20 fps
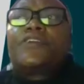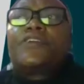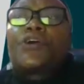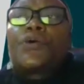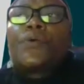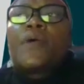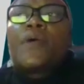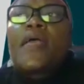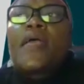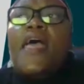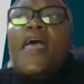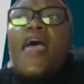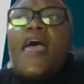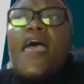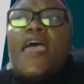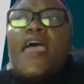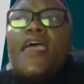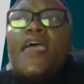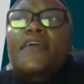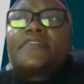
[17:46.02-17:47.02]
I know.
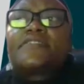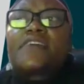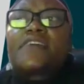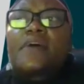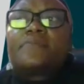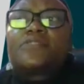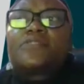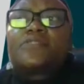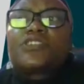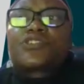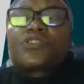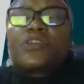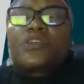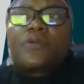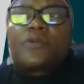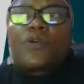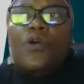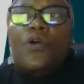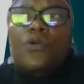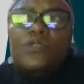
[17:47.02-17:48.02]
And I'm just going
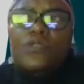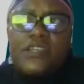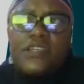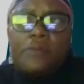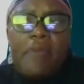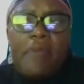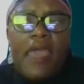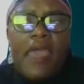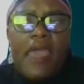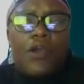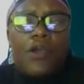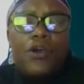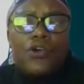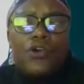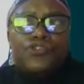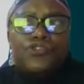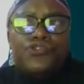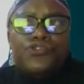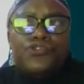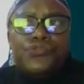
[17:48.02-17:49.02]
to be quoting back
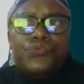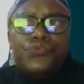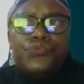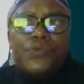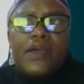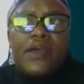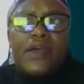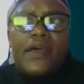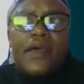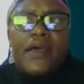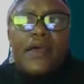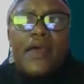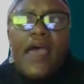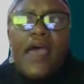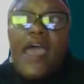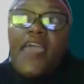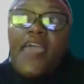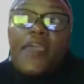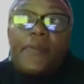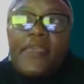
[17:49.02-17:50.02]
onto
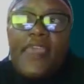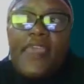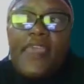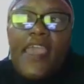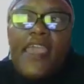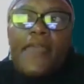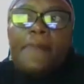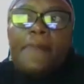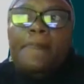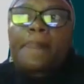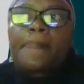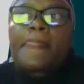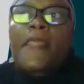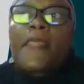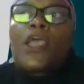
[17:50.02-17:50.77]
IBA.